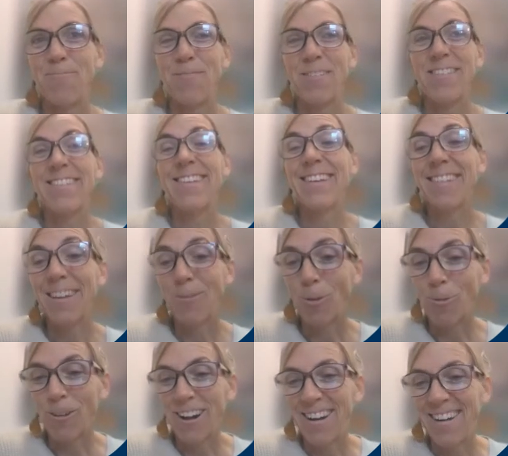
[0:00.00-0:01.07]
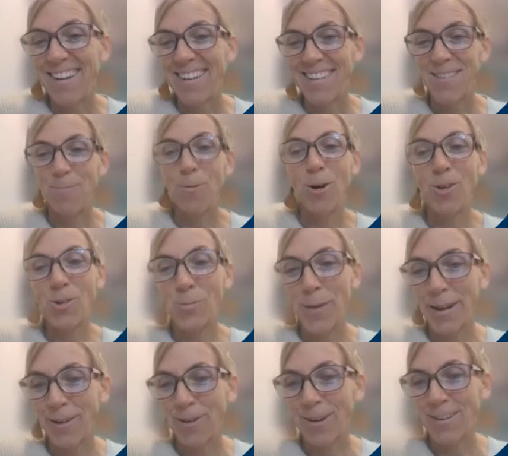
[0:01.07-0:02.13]
sea level rise, marsh
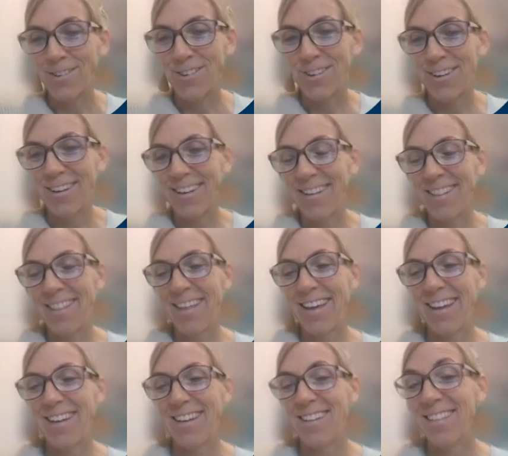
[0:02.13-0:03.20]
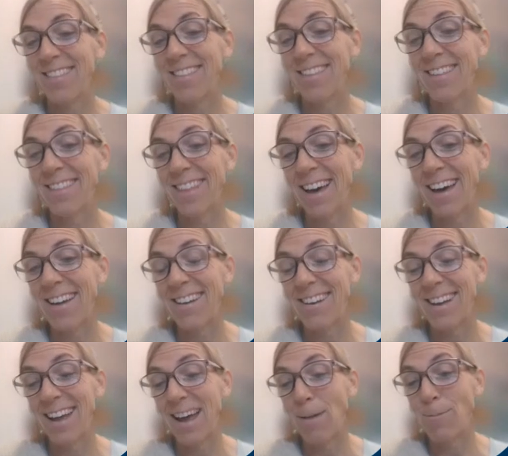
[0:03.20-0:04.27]
migration, that
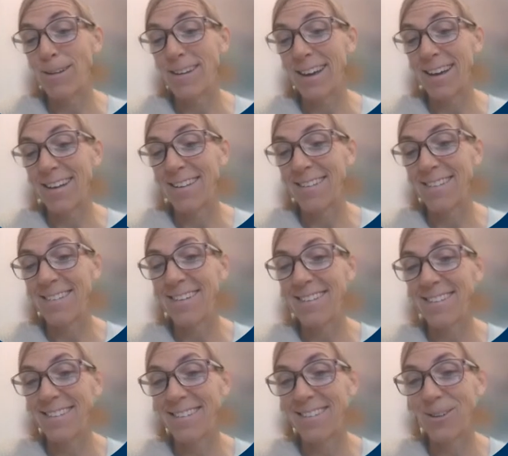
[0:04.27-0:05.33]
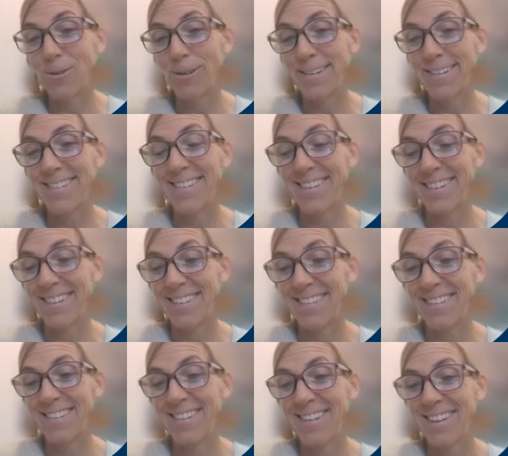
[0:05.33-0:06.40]
habitat ceases to
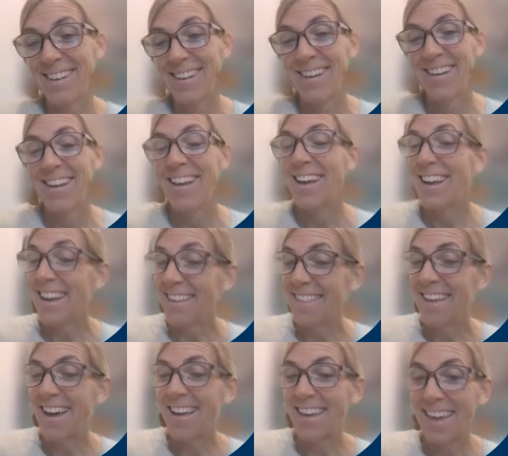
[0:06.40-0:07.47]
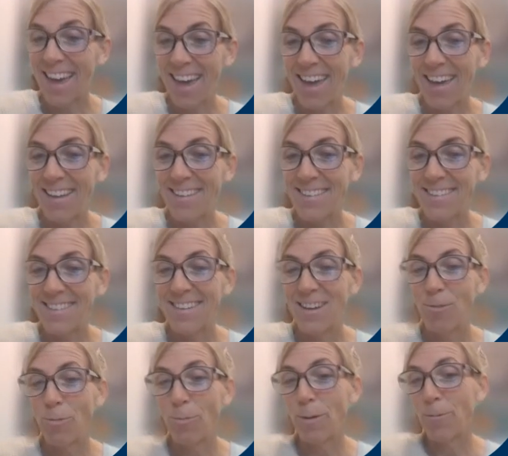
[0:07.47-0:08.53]
exist. In that case, it
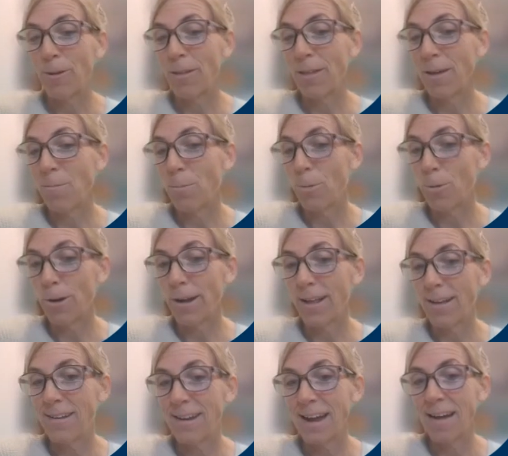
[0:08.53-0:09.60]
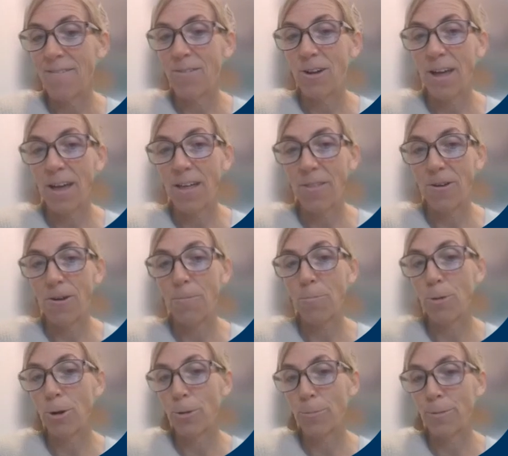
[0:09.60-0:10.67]
would be really important to have other
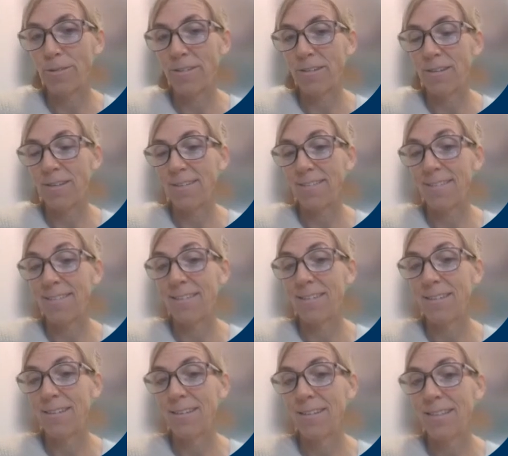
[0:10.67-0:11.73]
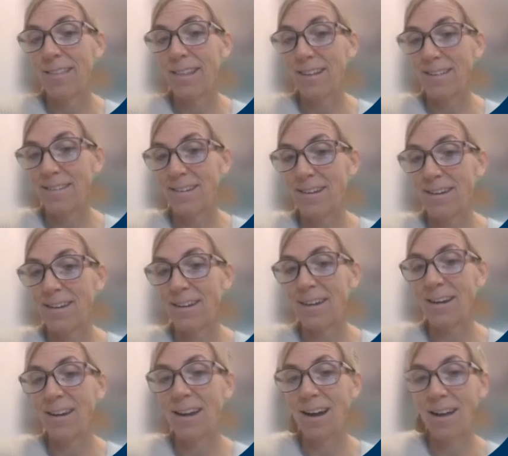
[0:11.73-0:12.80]
purposes listed and
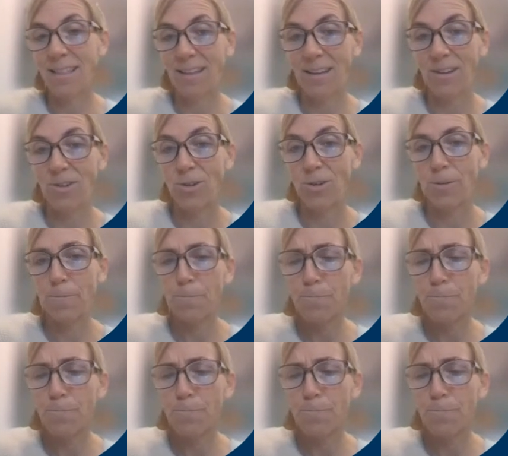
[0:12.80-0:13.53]
acknowledged.